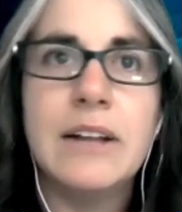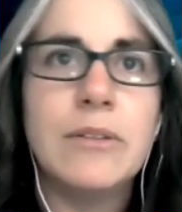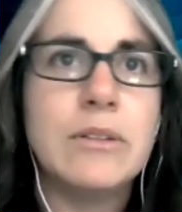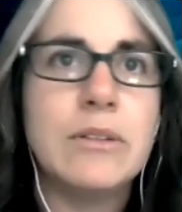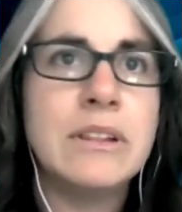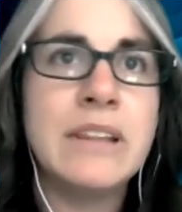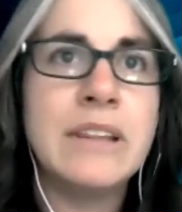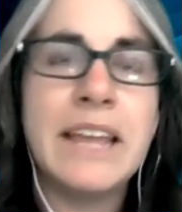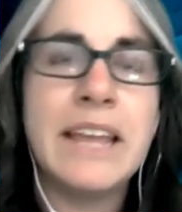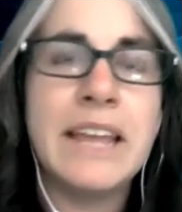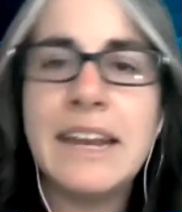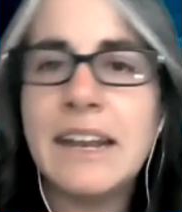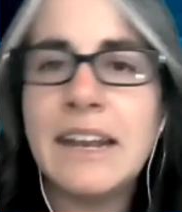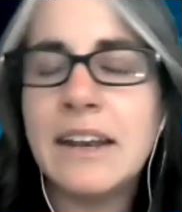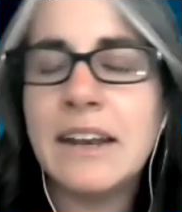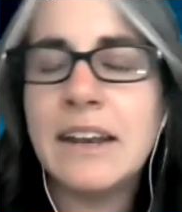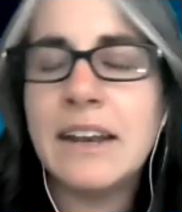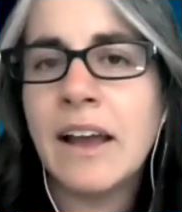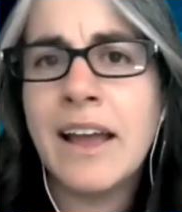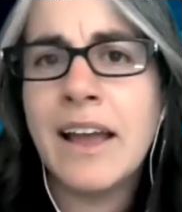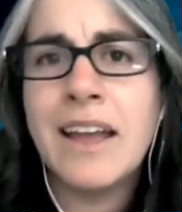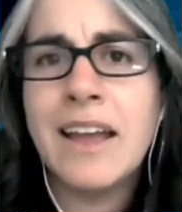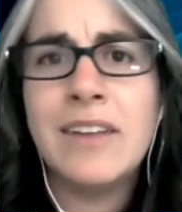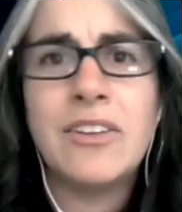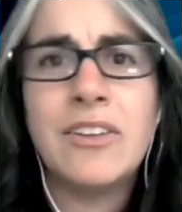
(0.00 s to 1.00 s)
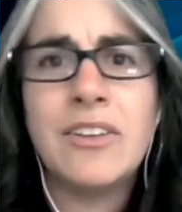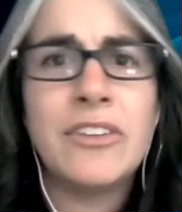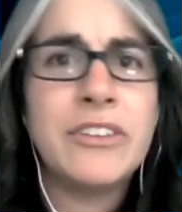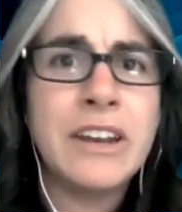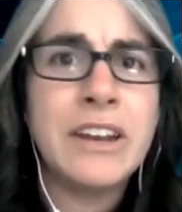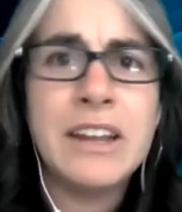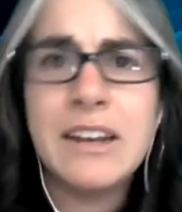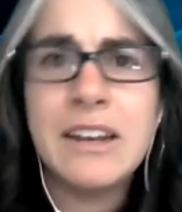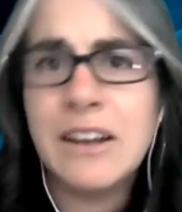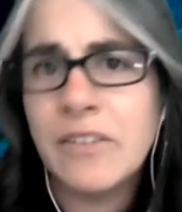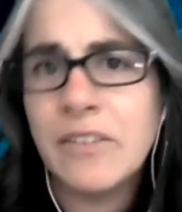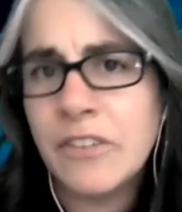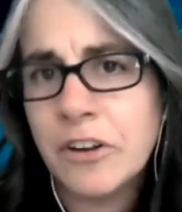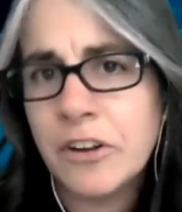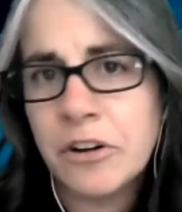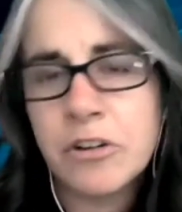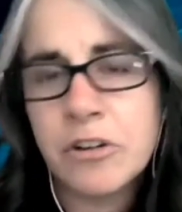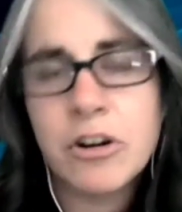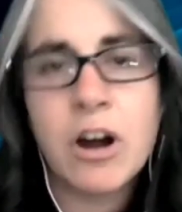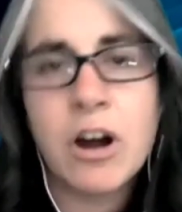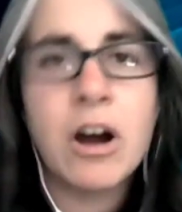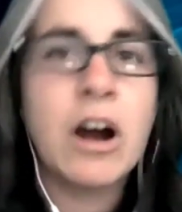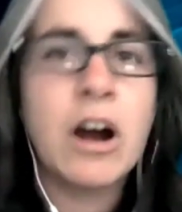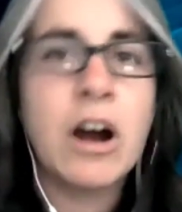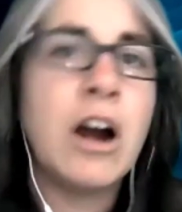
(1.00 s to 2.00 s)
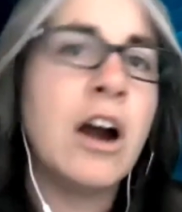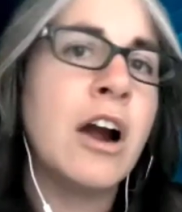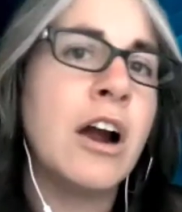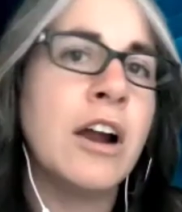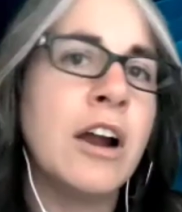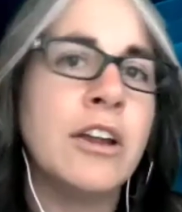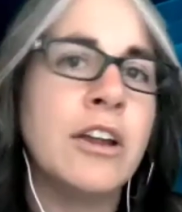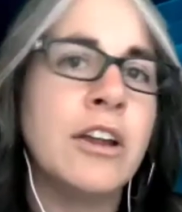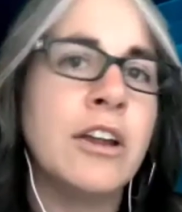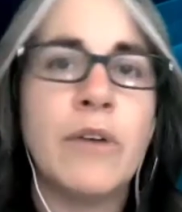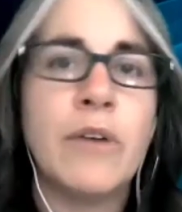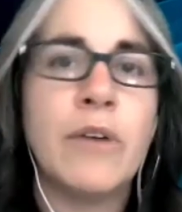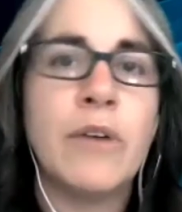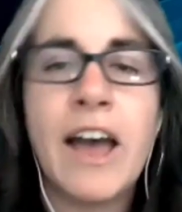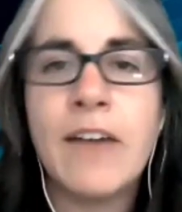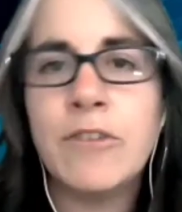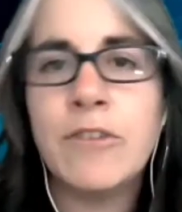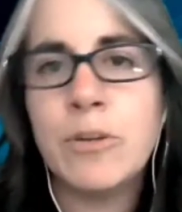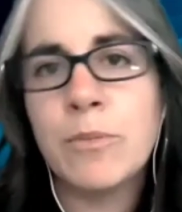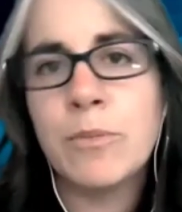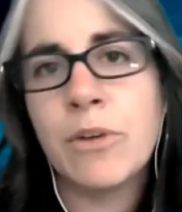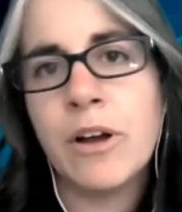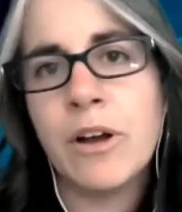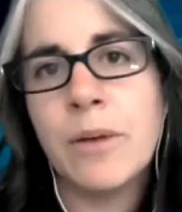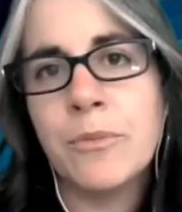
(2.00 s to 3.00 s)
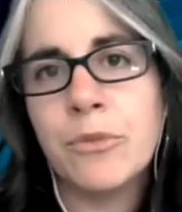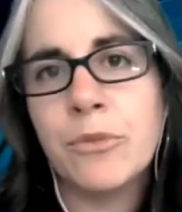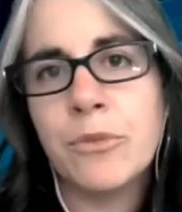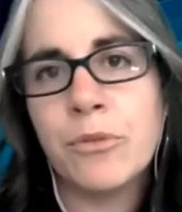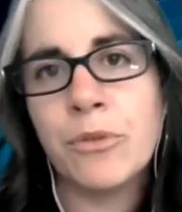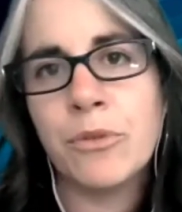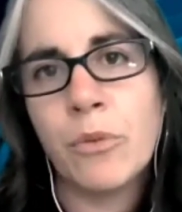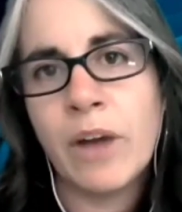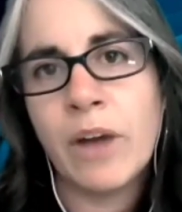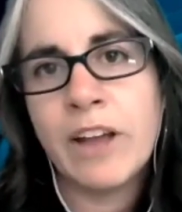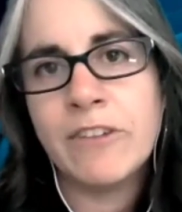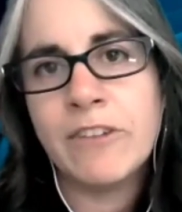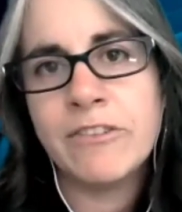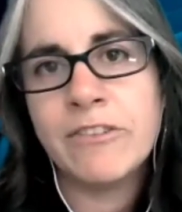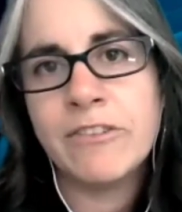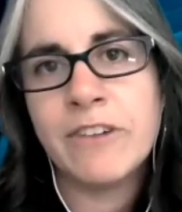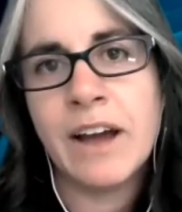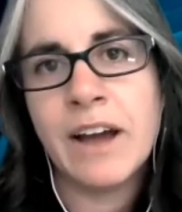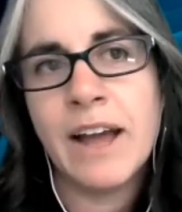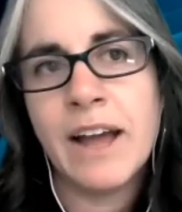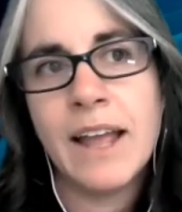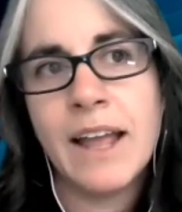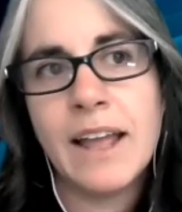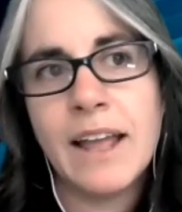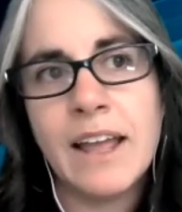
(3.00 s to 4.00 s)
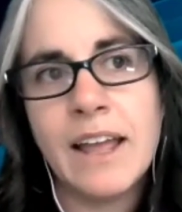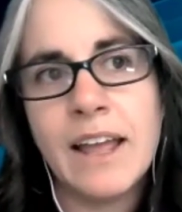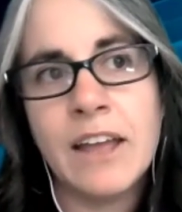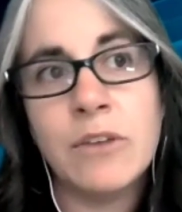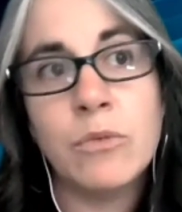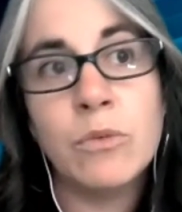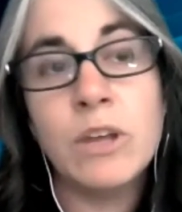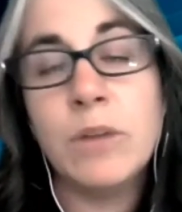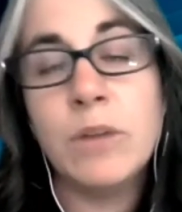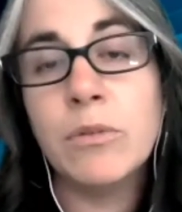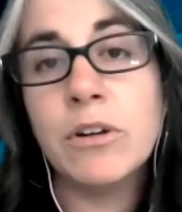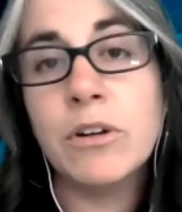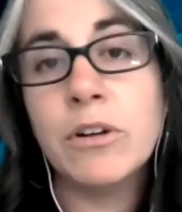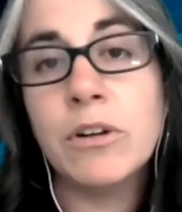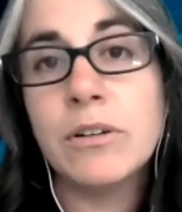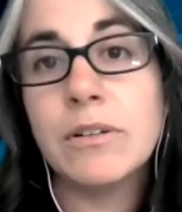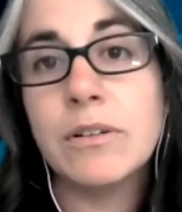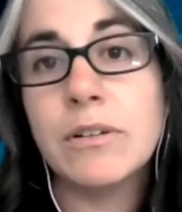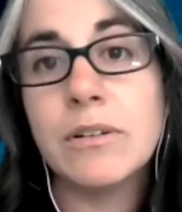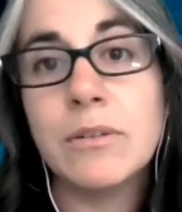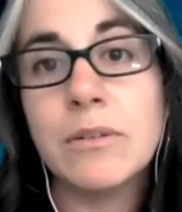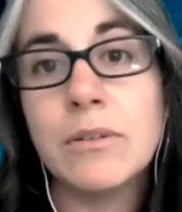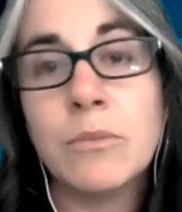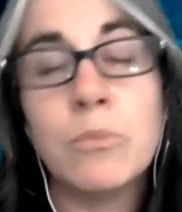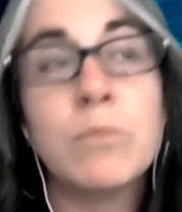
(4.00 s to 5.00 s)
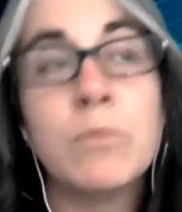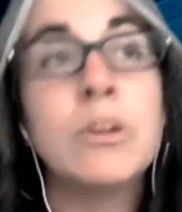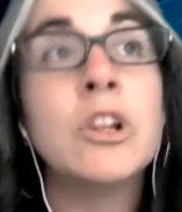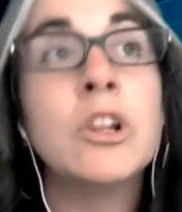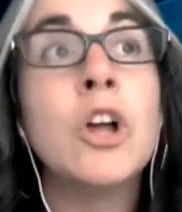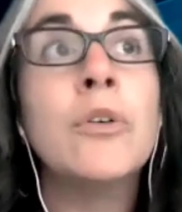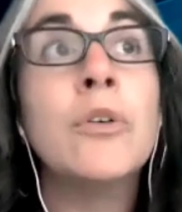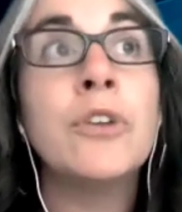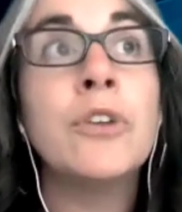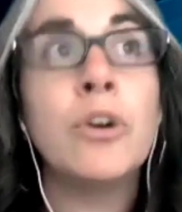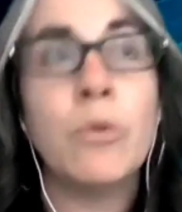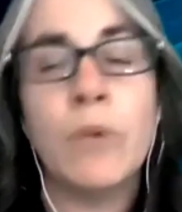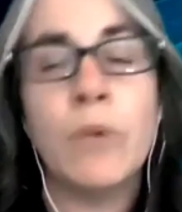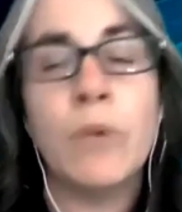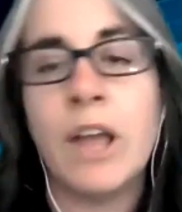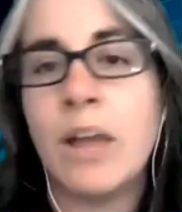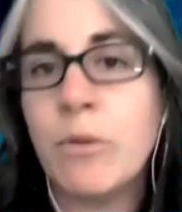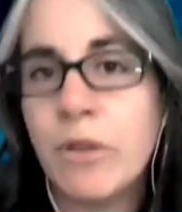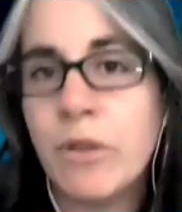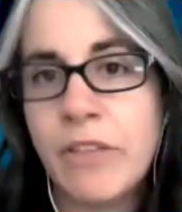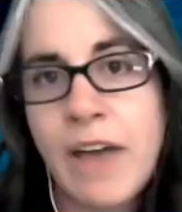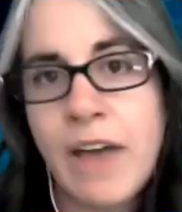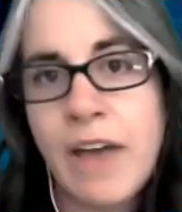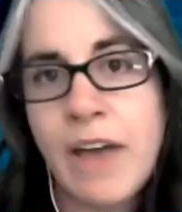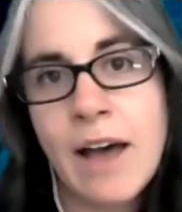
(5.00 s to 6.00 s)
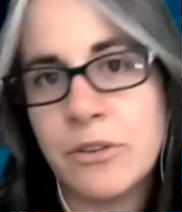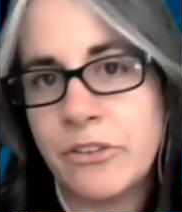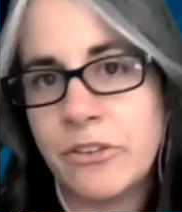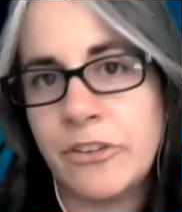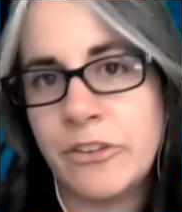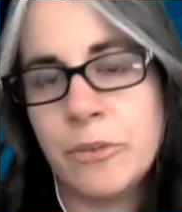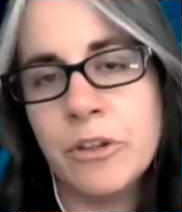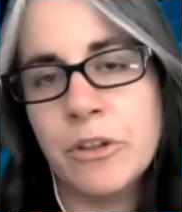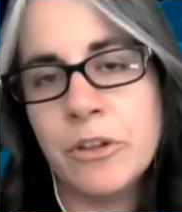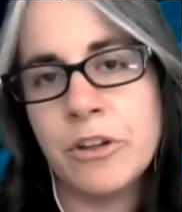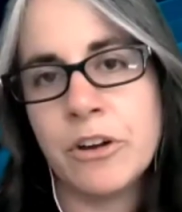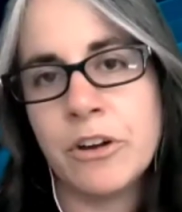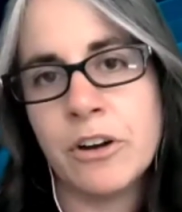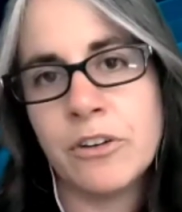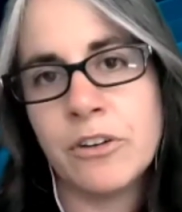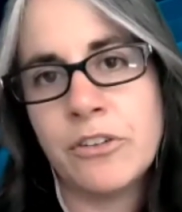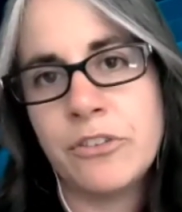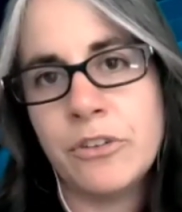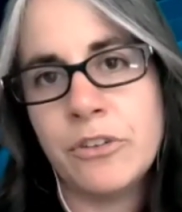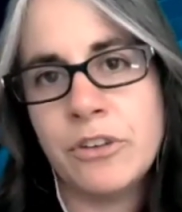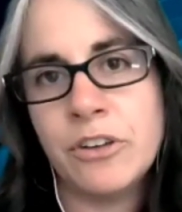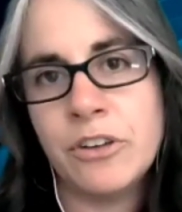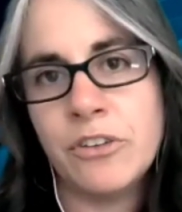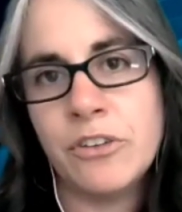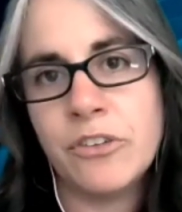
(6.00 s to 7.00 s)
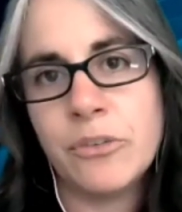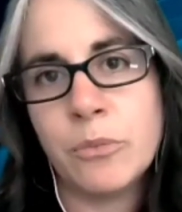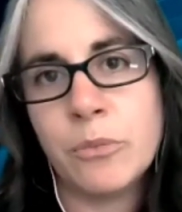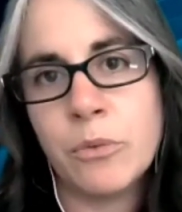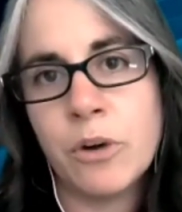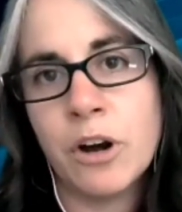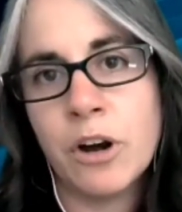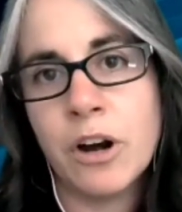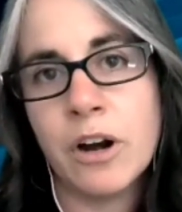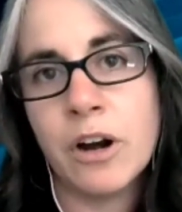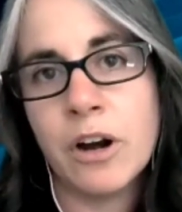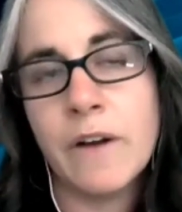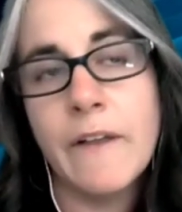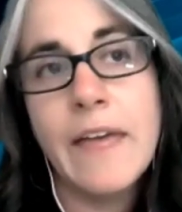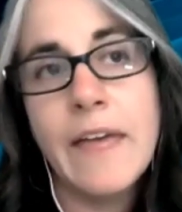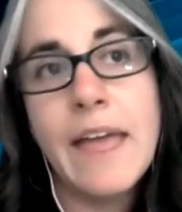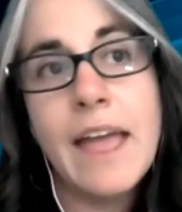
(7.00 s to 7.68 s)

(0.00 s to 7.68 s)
late at night, studying in their car, having problems with Wi-Fi. And we were blown away with how similar our students were.